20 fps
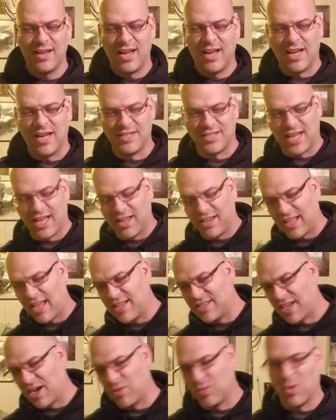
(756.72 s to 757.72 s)
as I
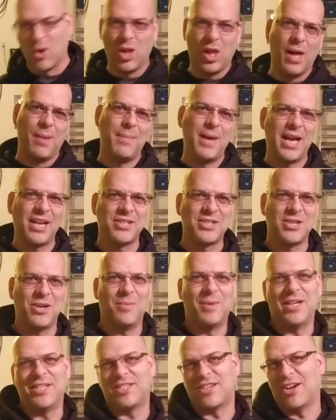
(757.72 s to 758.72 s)
as I roll up next to
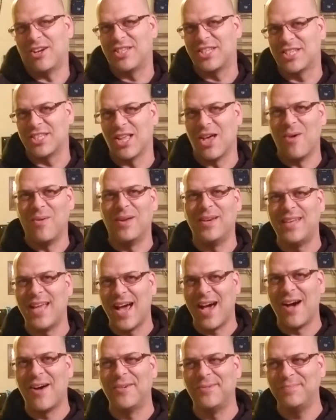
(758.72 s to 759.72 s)
him, I start slowing
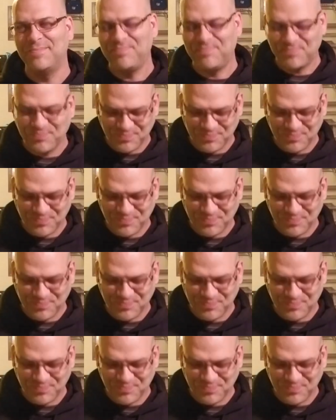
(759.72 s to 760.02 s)
down,